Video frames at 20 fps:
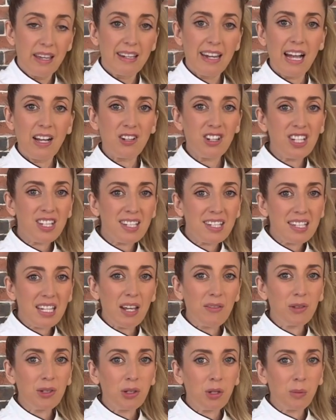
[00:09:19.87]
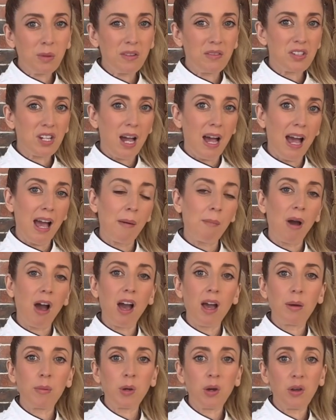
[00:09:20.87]
Now, just to save a little bit of time,
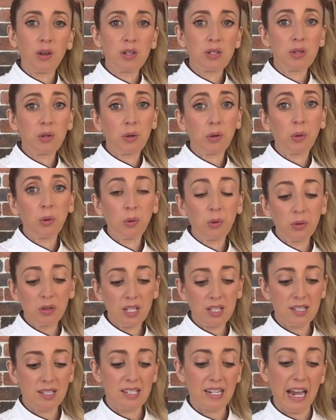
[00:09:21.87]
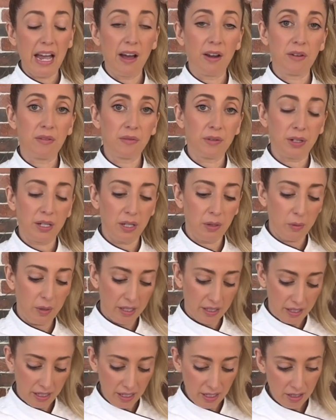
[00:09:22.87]
I'm going to cool this down very
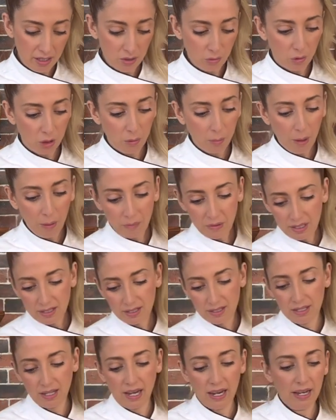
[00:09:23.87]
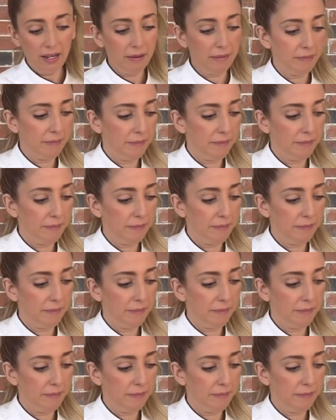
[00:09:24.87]
quickly. So I'm gonna pop this aside.